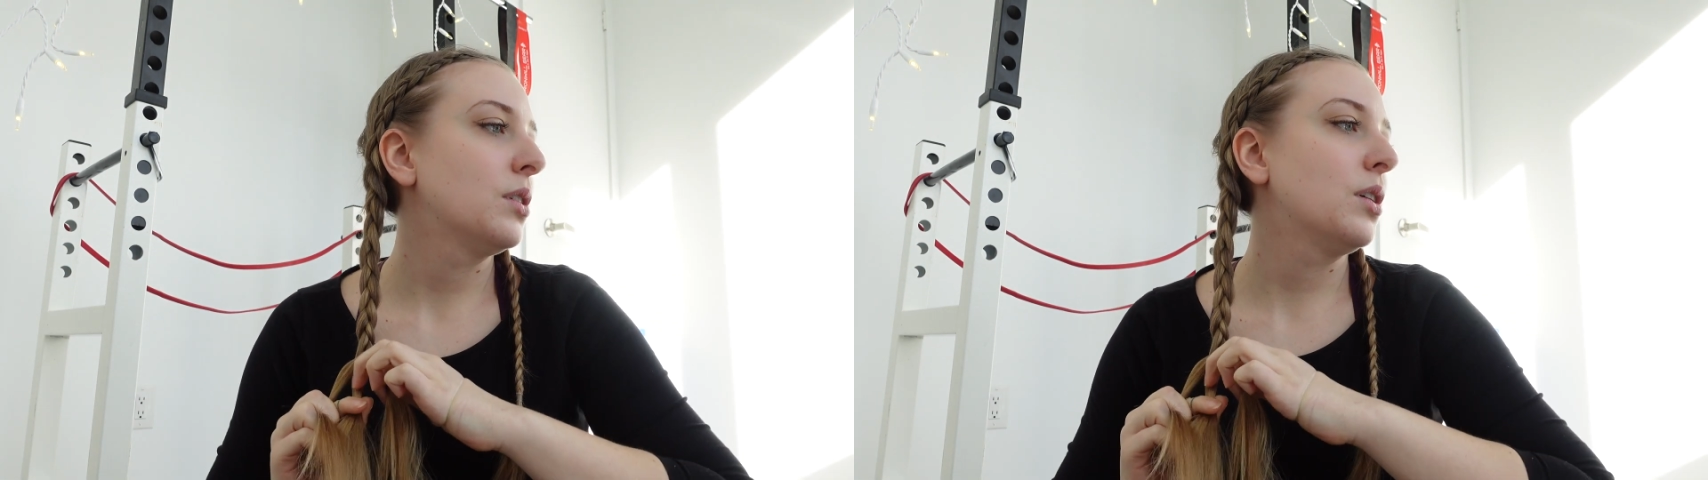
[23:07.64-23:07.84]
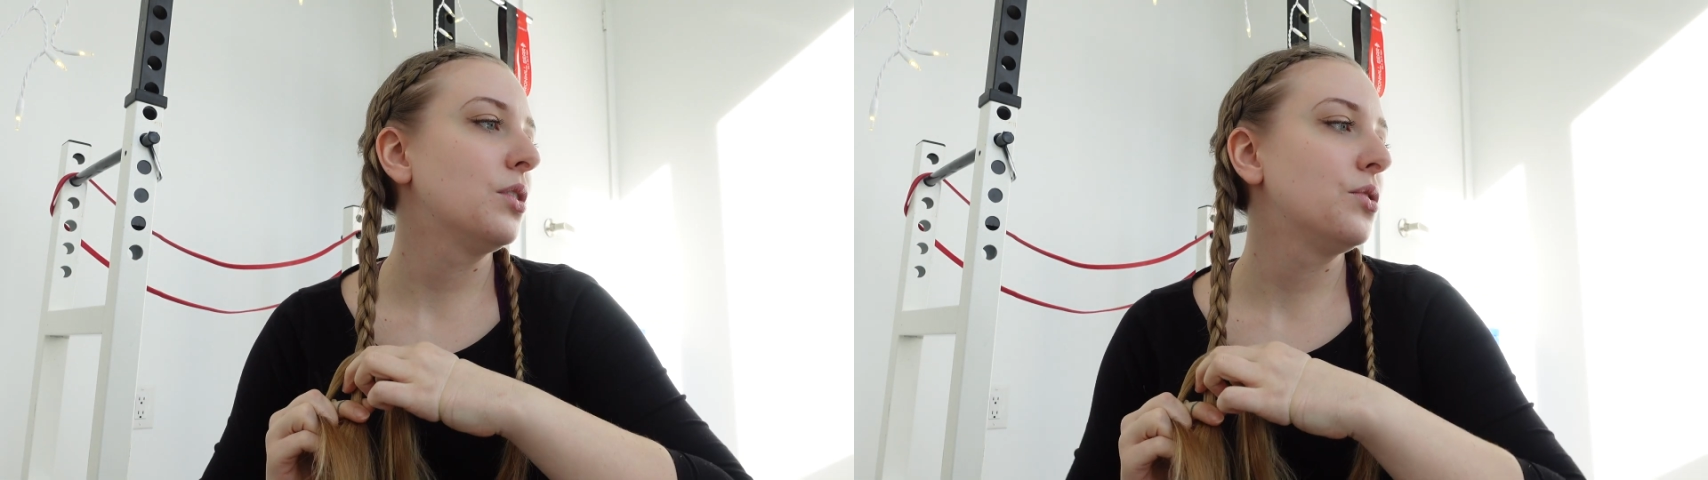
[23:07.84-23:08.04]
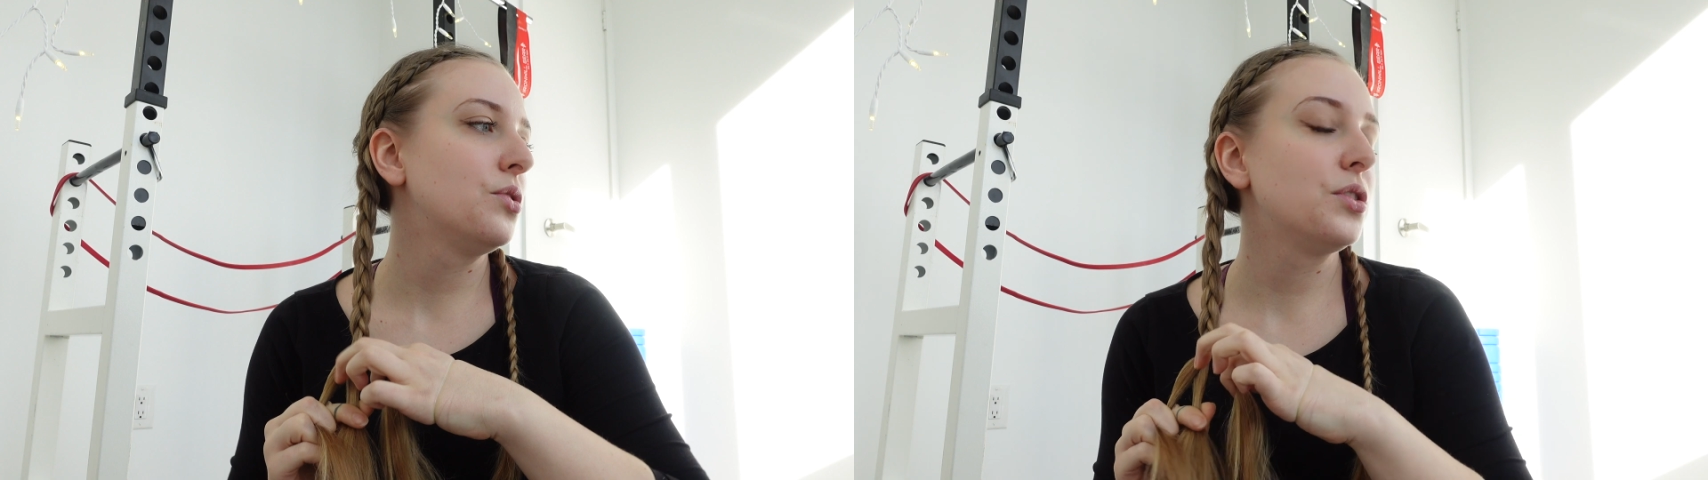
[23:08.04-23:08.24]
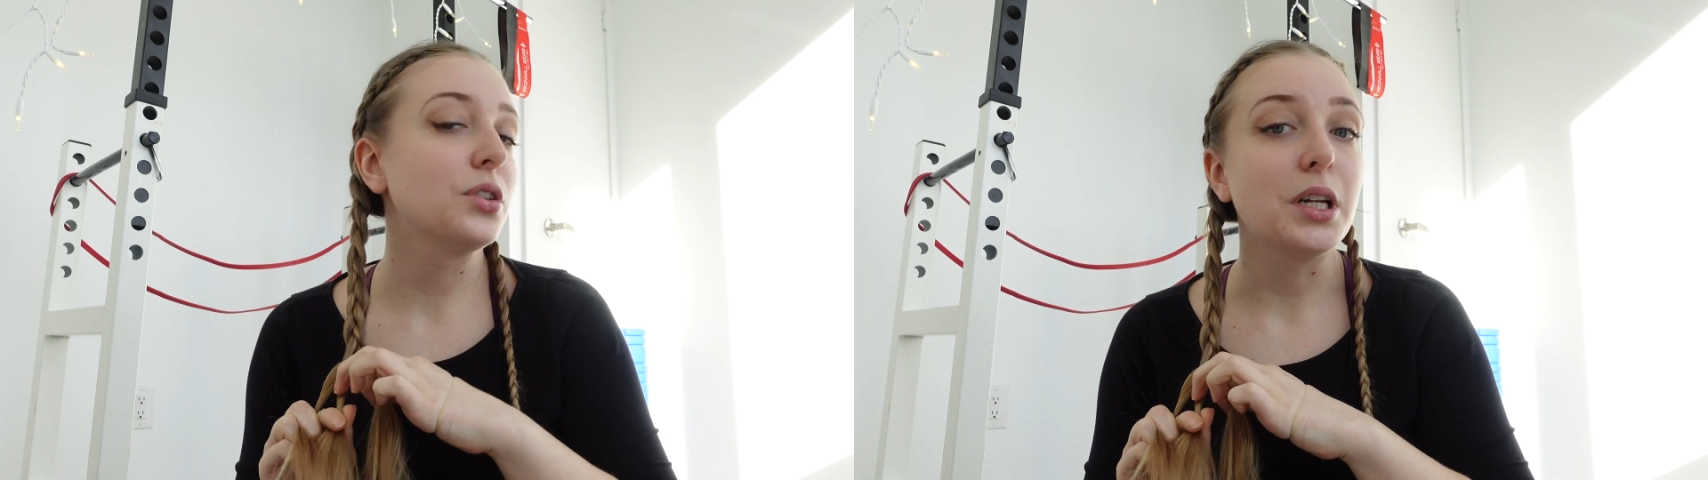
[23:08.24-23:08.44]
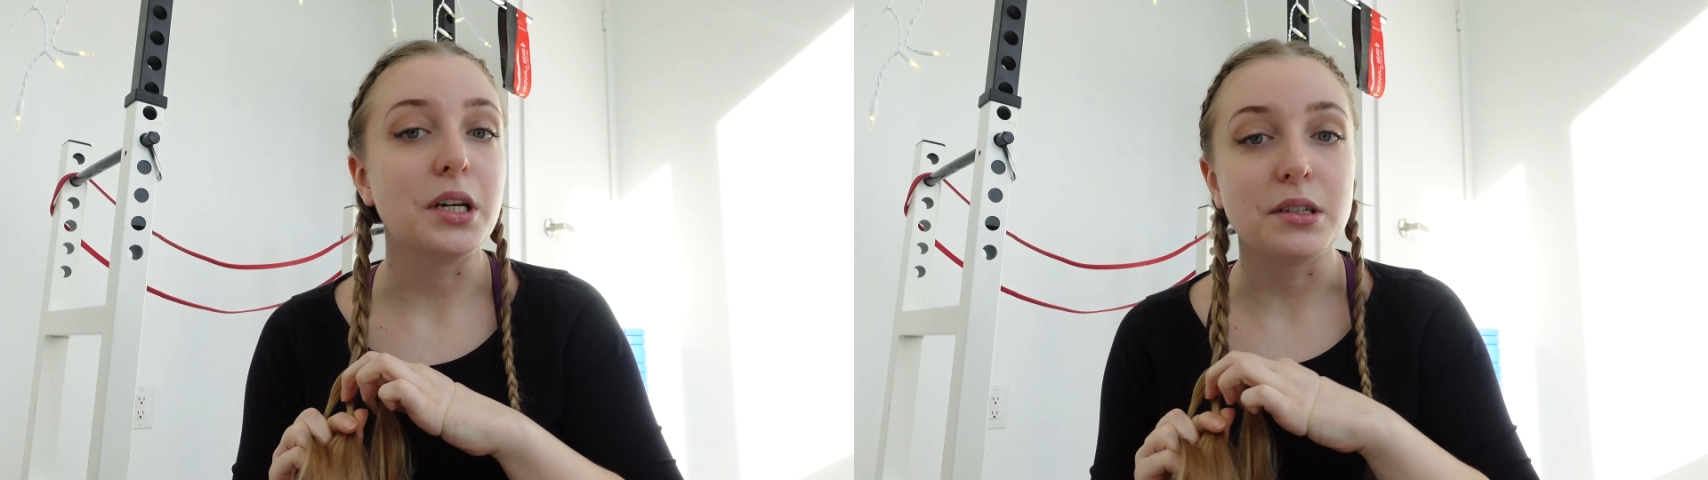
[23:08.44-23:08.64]

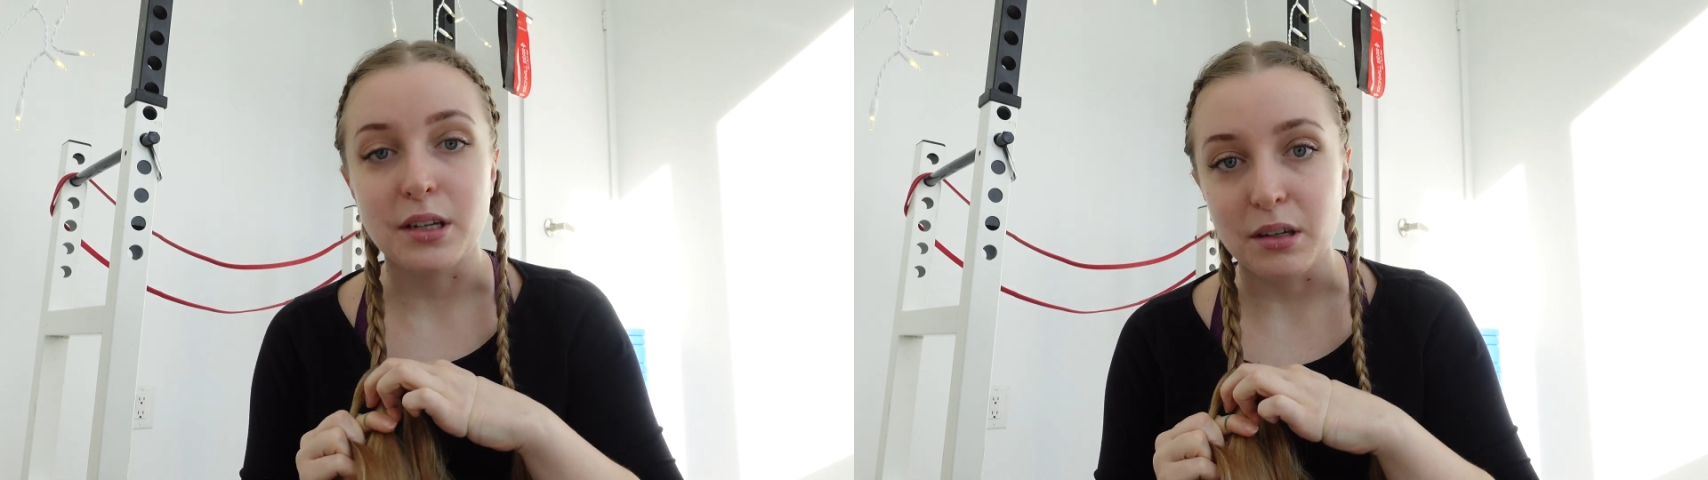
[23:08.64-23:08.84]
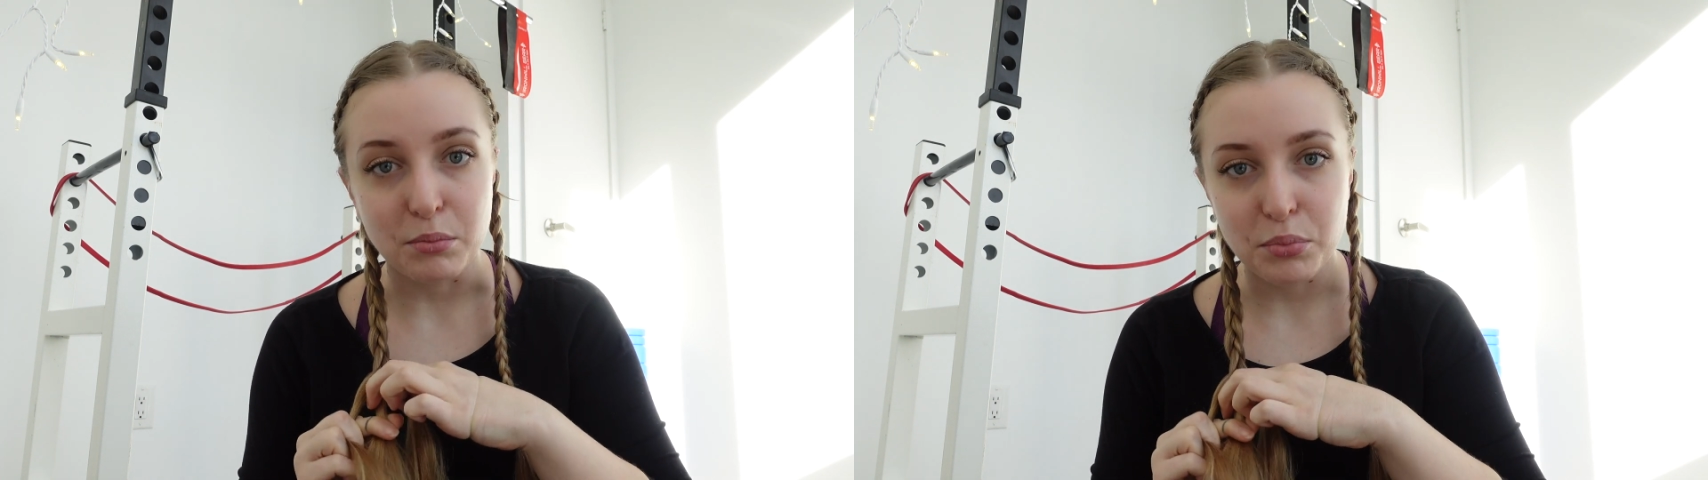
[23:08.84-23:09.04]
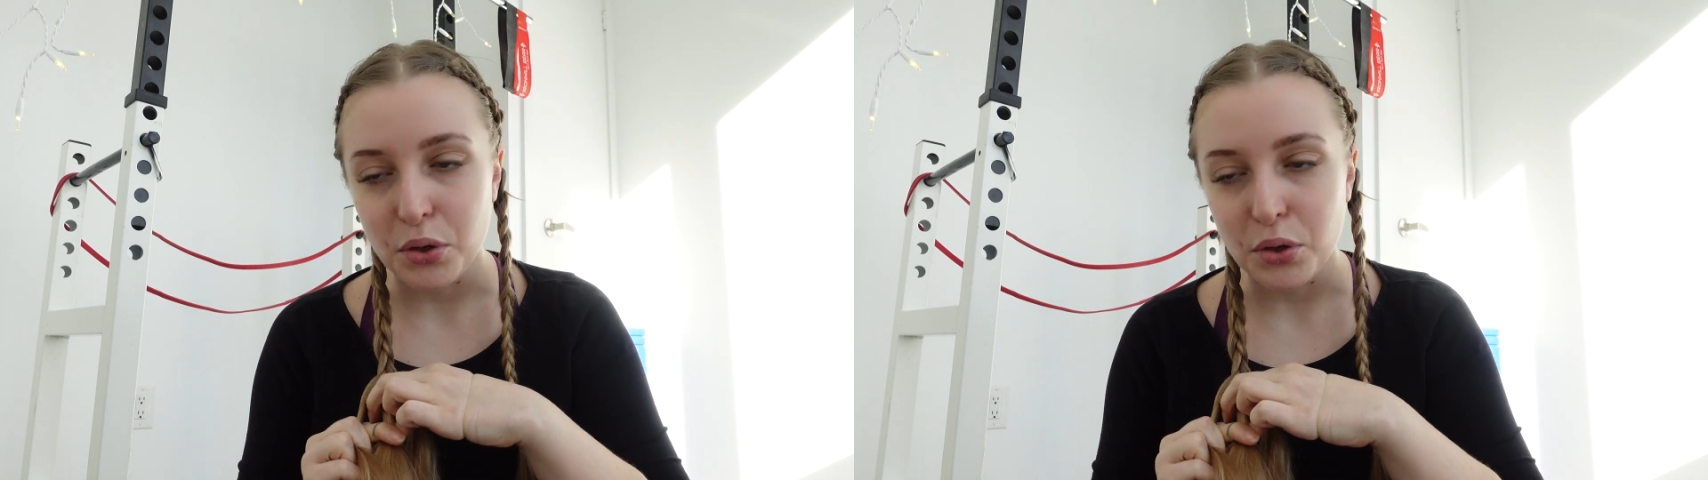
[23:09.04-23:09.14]
undulating